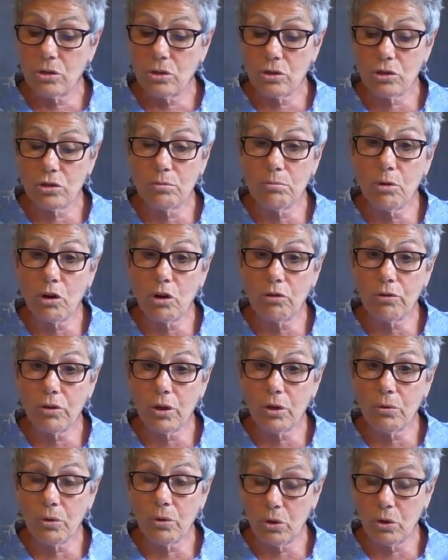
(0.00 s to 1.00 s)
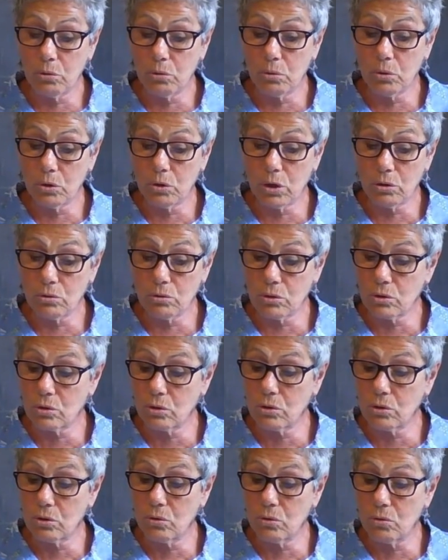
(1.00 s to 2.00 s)
Tomorrow you will go to
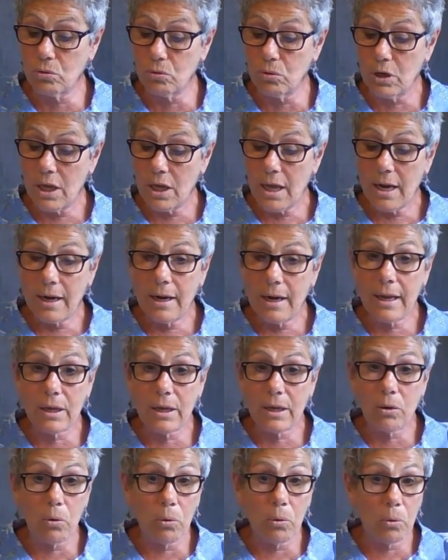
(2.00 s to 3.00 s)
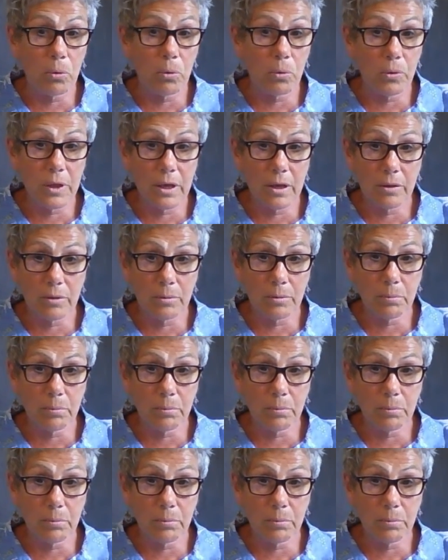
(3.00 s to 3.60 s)
school like all the other